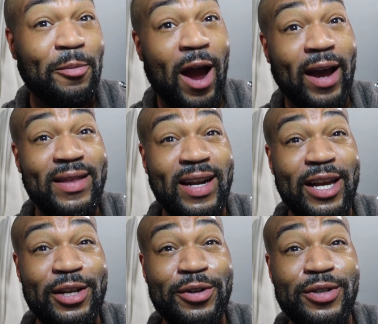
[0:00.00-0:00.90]
rag that I
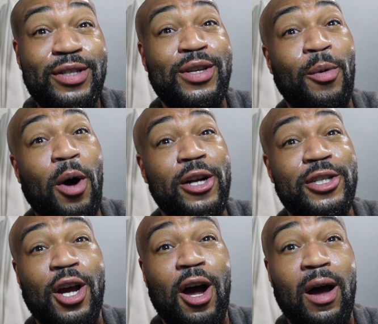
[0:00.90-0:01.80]
use to
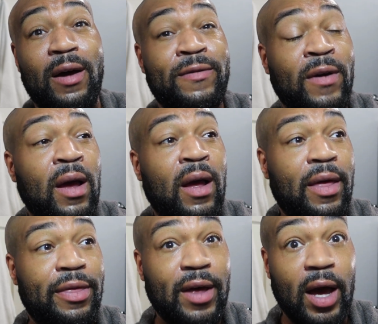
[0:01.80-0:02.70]
wash off
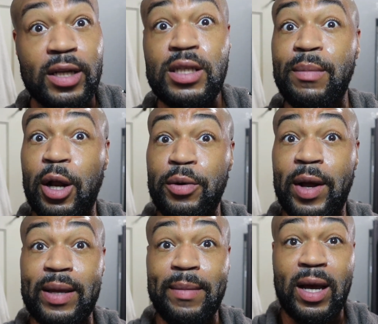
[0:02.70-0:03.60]
the Tamanu
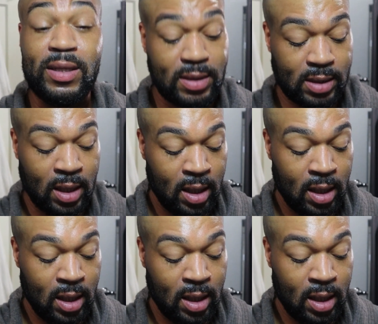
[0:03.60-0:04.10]
honey mask.